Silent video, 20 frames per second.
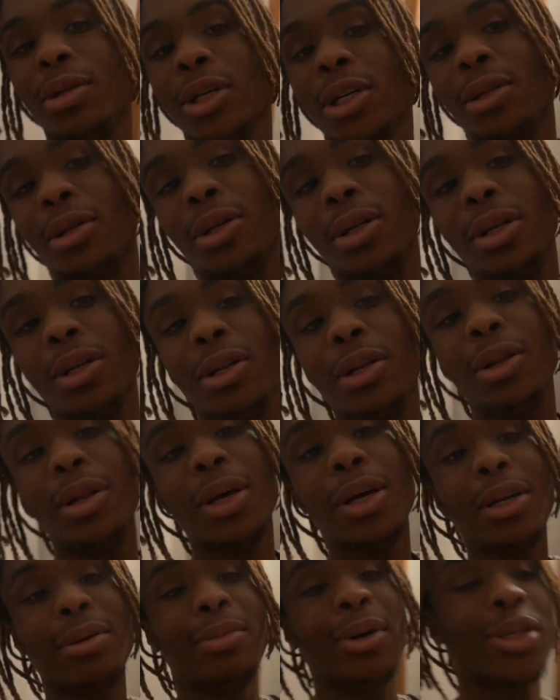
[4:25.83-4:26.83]
Look at, the,
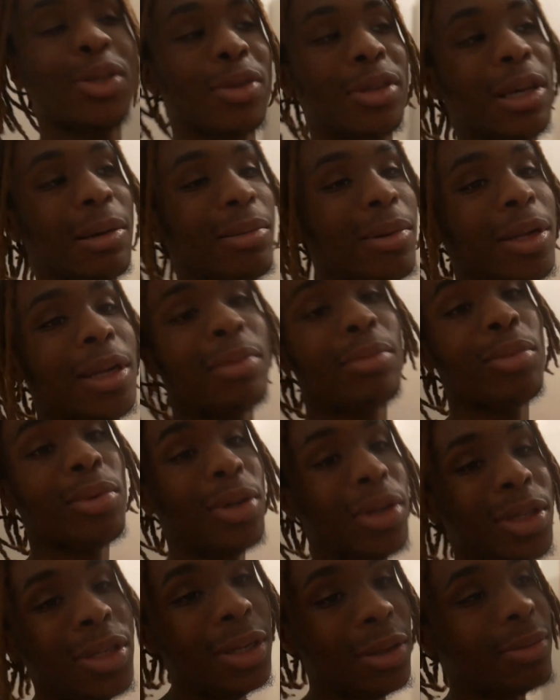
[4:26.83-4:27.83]
look at the muscles coming in, boy.
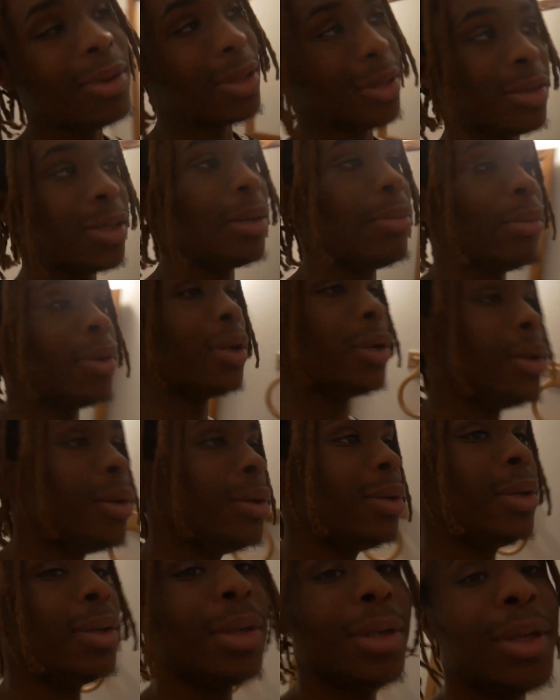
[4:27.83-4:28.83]
You see the muscles coming in.
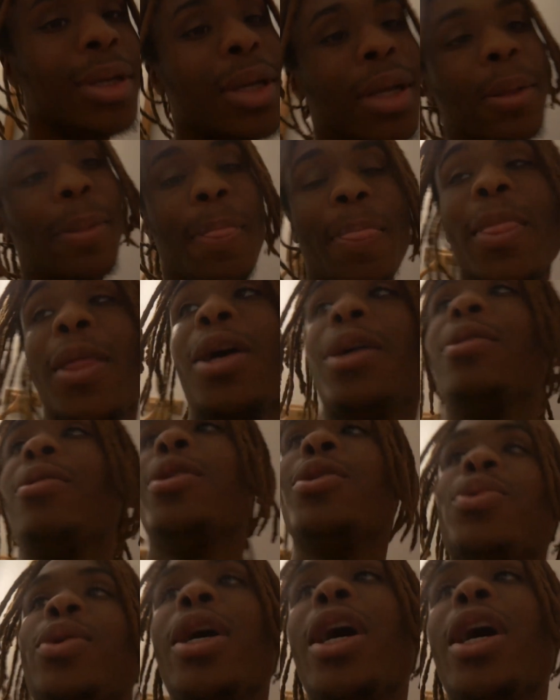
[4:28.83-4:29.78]
What else we